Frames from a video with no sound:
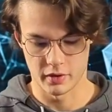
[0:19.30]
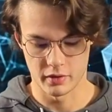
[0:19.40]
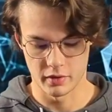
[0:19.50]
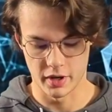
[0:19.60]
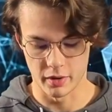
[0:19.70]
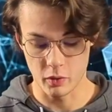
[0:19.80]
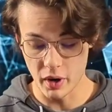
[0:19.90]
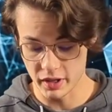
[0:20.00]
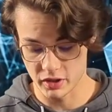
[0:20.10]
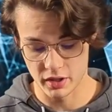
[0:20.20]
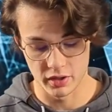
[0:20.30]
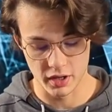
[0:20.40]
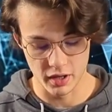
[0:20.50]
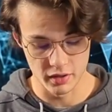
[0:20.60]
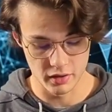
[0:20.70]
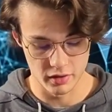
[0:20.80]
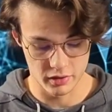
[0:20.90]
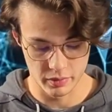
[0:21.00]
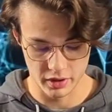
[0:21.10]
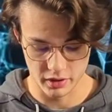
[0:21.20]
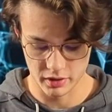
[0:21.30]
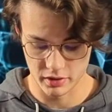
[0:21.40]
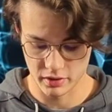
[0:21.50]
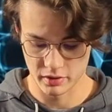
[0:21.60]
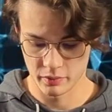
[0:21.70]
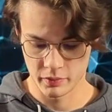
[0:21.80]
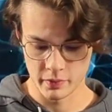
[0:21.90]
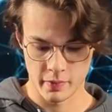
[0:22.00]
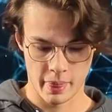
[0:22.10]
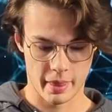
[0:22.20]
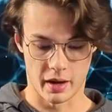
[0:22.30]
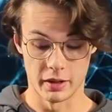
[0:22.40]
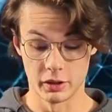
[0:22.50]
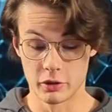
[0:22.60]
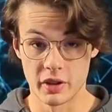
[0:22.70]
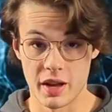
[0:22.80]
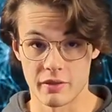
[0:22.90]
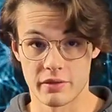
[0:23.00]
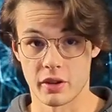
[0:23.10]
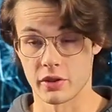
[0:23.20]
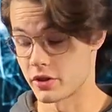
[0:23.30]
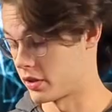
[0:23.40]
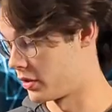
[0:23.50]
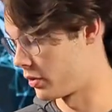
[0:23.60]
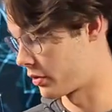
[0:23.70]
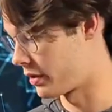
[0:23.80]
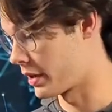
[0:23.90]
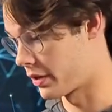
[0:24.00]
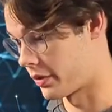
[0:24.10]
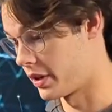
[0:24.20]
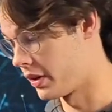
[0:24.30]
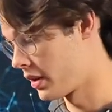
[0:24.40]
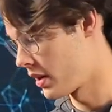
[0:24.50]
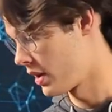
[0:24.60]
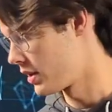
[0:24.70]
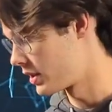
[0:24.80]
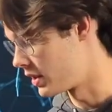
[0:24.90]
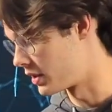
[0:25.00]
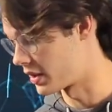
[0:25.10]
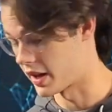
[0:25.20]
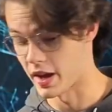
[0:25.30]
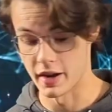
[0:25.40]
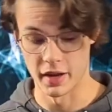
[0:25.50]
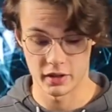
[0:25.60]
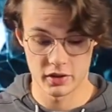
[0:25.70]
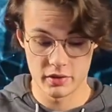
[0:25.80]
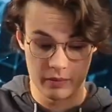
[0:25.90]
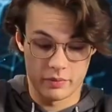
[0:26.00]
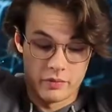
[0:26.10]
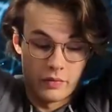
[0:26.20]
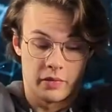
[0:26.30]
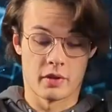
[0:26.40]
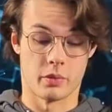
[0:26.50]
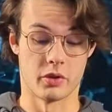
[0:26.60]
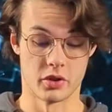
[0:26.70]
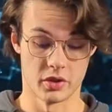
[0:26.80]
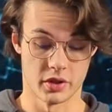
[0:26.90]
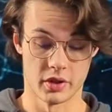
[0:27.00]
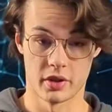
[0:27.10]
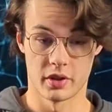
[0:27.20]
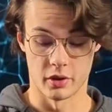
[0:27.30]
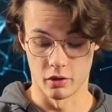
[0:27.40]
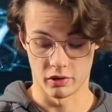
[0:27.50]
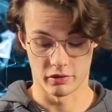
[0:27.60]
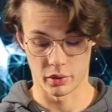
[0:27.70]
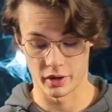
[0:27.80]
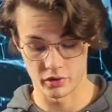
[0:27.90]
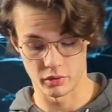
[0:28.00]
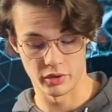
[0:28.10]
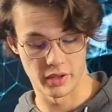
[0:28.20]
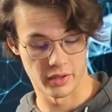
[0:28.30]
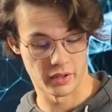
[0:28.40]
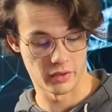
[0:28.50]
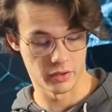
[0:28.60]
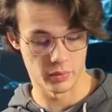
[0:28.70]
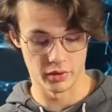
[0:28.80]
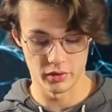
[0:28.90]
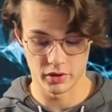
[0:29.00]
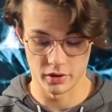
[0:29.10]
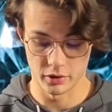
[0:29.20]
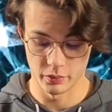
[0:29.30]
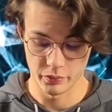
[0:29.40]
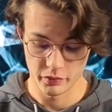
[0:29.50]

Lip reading: Alright, I'm quite excited to get into this because I literally haven't felt a new 3x3 since the GAN X, which is over 4 years old I think at this point. So